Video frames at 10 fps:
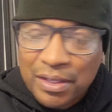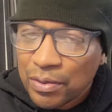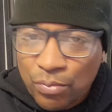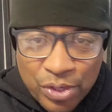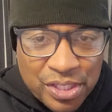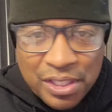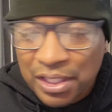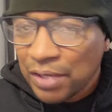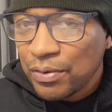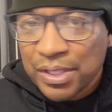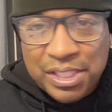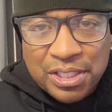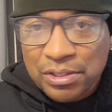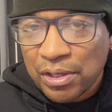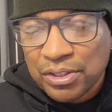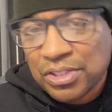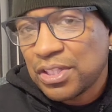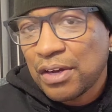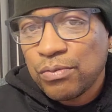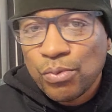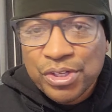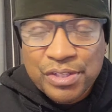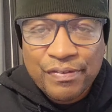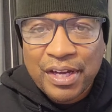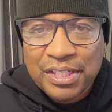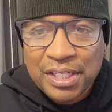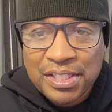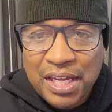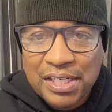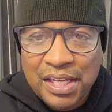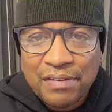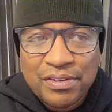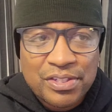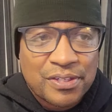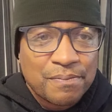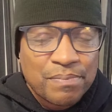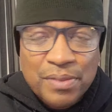Recently, we just saw the stuff with Gervonta Tank Davis